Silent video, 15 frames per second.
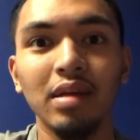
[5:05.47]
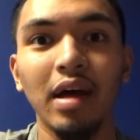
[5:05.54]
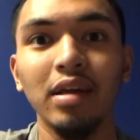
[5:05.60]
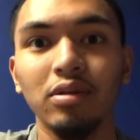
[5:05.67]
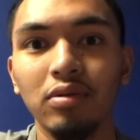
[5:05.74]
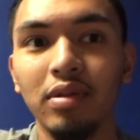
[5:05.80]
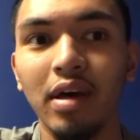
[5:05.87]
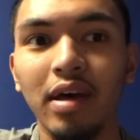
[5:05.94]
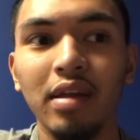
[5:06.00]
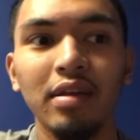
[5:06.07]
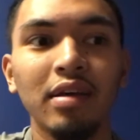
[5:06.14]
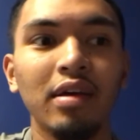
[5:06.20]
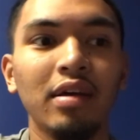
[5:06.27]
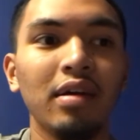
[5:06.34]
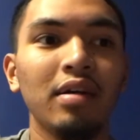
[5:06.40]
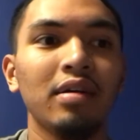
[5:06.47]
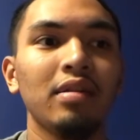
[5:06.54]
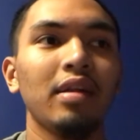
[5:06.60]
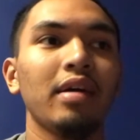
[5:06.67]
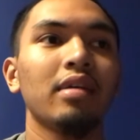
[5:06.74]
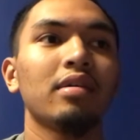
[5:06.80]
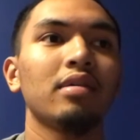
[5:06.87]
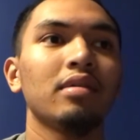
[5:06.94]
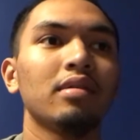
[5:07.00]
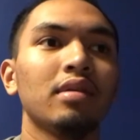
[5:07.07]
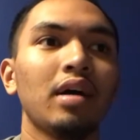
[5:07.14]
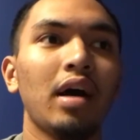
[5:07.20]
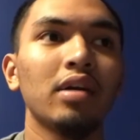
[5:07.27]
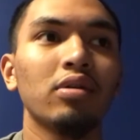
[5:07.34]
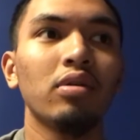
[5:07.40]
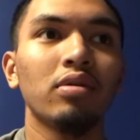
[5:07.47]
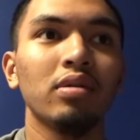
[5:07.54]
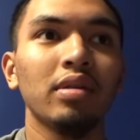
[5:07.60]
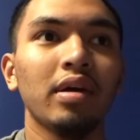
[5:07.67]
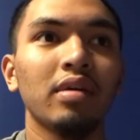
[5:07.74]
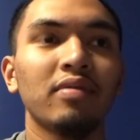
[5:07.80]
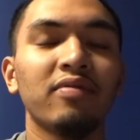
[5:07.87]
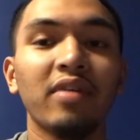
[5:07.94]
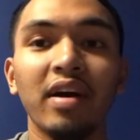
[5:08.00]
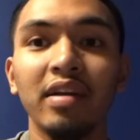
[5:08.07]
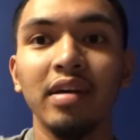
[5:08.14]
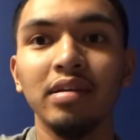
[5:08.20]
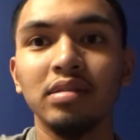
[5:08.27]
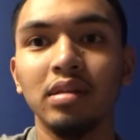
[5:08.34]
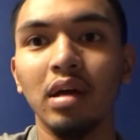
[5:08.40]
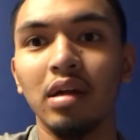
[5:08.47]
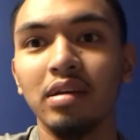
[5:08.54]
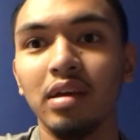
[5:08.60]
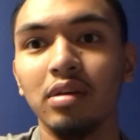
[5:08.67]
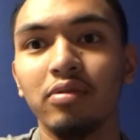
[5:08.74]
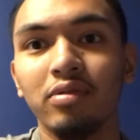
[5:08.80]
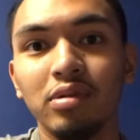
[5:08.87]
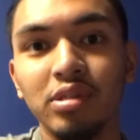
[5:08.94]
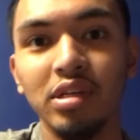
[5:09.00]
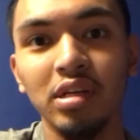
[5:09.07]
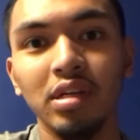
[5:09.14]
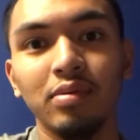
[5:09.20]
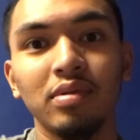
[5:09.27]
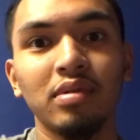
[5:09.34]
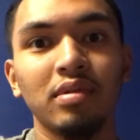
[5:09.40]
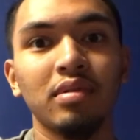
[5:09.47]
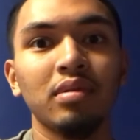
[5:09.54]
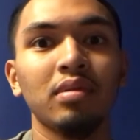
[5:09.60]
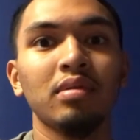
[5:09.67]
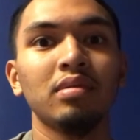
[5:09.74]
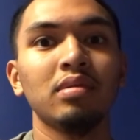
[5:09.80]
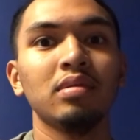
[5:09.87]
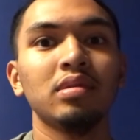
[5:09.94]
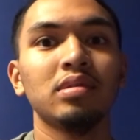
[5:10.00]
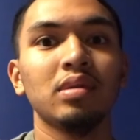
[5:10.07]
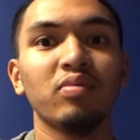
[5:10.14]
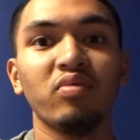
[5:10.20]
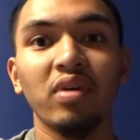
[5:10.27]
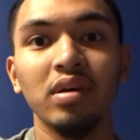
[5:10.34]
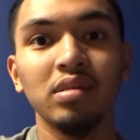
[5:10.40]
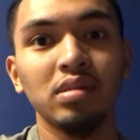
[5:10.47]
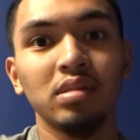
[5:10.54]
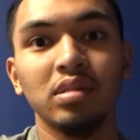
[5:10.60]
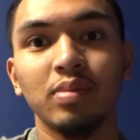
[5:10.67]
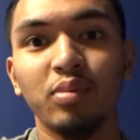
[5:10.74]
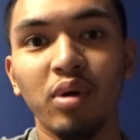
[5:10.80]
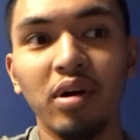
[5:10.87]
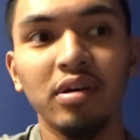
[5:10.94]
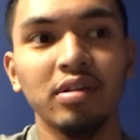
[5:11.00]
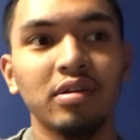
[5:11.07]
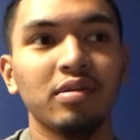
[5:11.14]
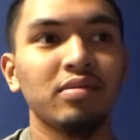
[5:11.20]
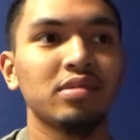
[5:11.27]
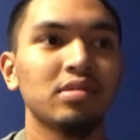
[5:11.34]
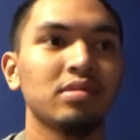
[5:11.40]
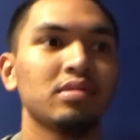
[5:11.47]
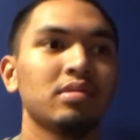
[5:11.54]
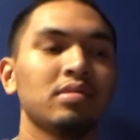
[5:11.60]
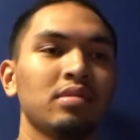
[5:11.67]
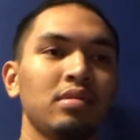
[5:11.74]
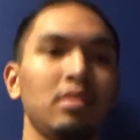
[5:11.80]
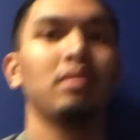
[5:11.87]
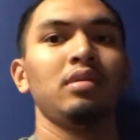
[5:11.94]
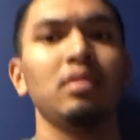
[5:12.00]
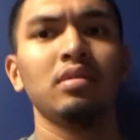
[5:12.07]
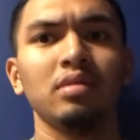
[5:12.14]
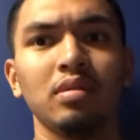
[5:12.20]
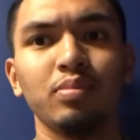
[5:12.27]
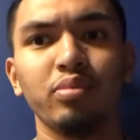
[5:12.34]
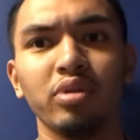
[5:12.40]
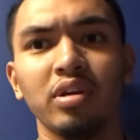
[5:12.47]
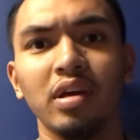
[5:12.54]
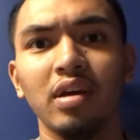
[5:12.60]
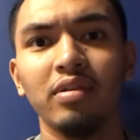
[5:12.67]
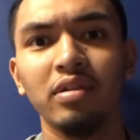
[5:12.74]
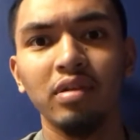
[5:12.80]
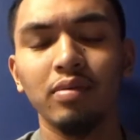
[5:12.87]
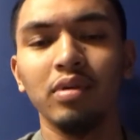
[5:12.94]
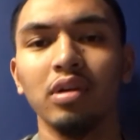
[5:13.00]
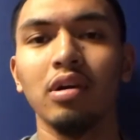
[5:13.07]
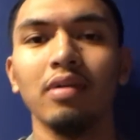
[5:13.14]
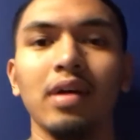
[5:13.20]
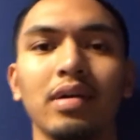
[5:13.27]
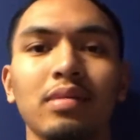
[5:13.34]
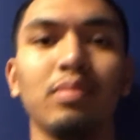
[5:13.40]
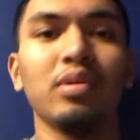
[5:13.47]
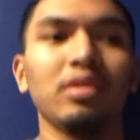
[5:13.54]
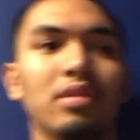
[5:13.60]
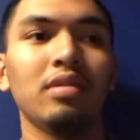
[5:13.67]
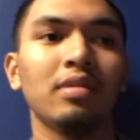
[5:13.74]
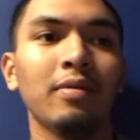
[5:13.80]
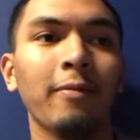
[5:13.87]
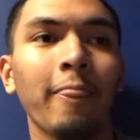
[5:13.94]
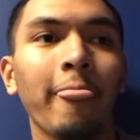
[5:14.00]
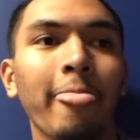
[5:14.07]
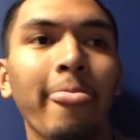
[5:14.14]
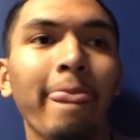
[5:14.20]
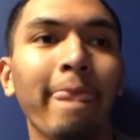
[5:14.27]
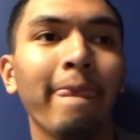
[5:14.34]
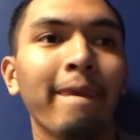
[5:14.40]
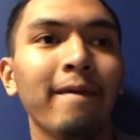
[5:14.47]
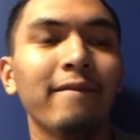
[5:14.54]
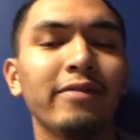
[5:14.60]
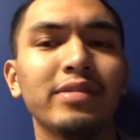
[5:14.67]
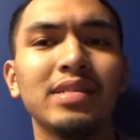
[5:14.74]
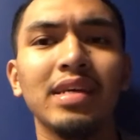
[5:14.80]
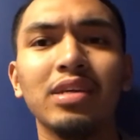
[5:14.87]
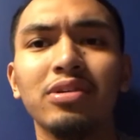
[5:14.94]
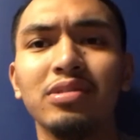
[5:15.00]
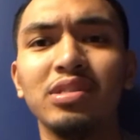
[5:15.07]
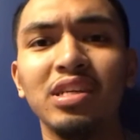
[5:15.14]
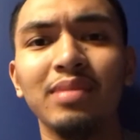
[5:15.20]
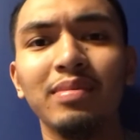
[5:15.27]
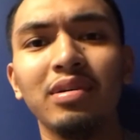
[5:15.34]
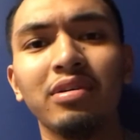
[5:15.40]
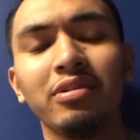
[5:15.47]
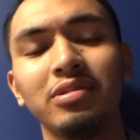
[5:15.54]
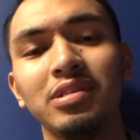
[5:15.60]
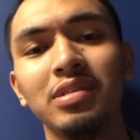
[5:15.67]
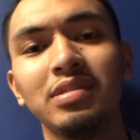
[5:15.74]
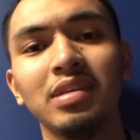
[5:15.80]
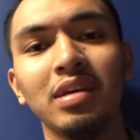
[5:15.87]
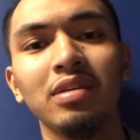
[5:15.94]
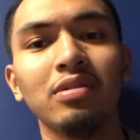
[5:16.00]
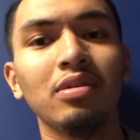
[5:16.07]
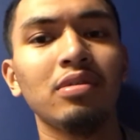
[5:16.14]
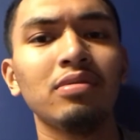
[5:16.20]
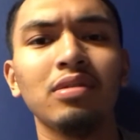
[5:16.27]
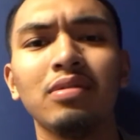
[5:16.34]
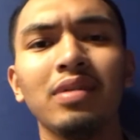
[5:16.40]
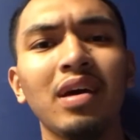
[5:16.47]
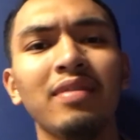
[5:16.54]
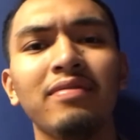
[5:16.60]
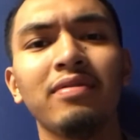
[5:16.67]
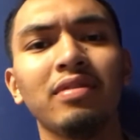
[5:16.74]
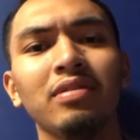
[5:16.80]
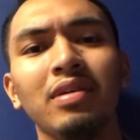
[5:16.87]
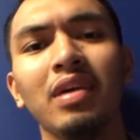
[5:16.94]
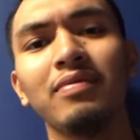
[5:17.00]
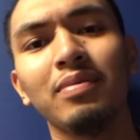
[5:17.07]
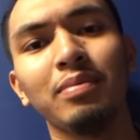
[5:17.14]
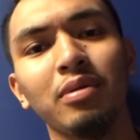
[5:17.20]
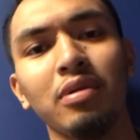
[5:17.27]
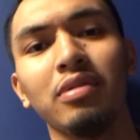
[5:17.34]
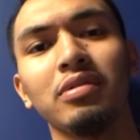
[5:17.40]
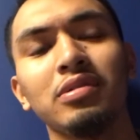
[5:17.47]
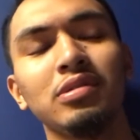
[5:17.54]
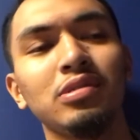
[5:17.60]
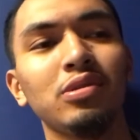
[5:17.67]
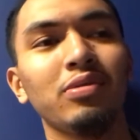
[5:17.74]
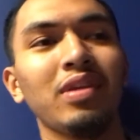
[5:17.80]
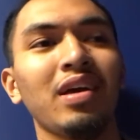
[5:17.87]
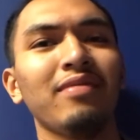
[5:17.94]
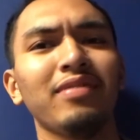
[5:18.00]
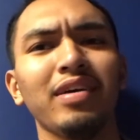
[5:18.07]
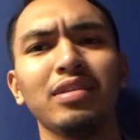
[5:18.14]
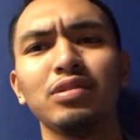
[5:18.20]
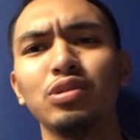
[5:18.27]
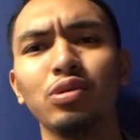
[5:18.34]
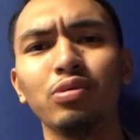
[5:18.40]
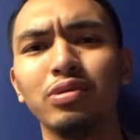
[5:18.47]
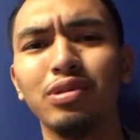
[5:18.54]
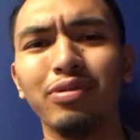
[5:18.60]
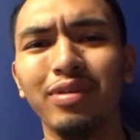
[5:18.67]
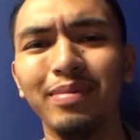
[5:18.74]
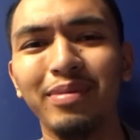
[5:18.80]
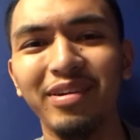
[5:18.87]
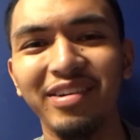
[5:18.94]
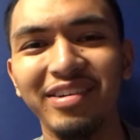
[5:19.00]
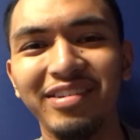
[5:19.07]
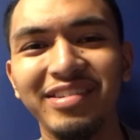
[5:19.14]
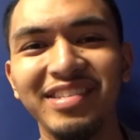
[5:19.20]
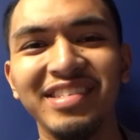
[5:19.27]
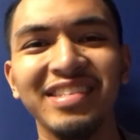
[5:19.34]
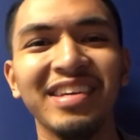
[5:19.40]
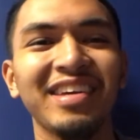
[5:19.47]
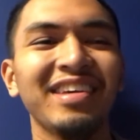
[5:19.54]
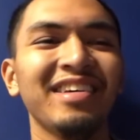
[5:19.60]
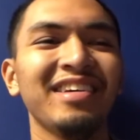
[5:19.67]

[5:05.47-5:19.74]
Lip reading: I do that. Like, I'd go to like Fridays and I'd get grilled chicken with some rice and some broccoli, which is pretty healthy when you go out. But if it's like your cheat meal, your cheat day, have fun. You have a burger. Just don't have like two or three burgers.